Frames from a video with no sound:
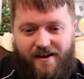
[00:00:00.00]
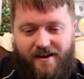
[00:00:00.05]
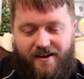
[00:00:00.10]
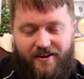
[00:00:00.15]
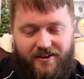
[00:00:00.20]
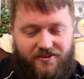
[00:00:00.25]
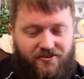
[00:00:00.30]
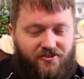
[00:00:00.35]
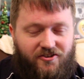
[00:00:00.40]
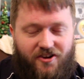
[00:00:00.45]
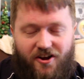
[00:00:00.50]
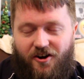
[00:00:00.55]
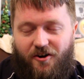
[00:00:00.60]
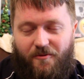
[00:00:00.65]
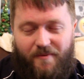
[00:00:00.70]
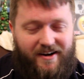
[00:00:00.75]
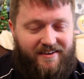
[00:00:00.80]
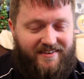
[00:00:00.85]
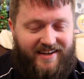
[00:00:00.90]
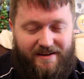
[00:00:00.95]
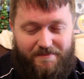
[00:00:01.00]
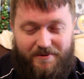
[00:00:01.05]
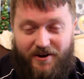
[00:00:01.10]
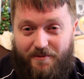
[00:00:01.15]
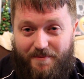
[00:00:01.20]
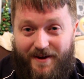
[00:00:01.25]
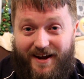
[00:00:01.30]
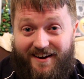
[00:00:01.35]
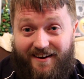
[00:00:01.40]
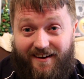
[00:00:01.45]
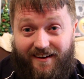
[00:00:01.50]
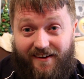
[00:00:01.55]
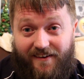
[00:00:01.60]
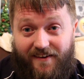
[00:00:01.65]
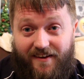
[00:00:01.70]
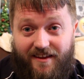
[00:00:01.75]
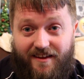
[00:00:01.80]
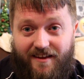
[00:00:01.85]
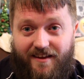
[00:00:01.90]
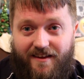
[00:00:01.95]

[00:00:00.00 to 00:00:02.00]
And I just can't wait to get the bike back again.